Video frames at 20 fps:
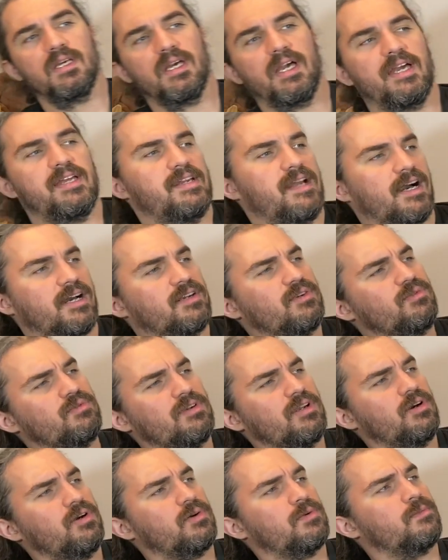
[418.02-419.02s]
And I don't
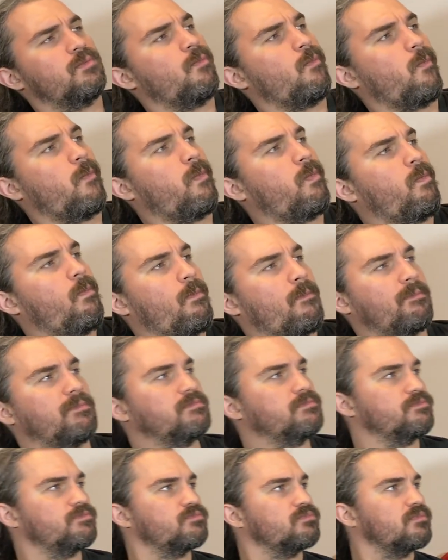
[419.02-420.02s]
know,
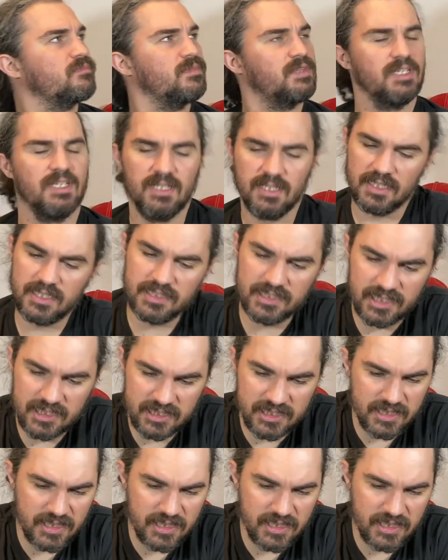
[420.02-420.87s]
because it's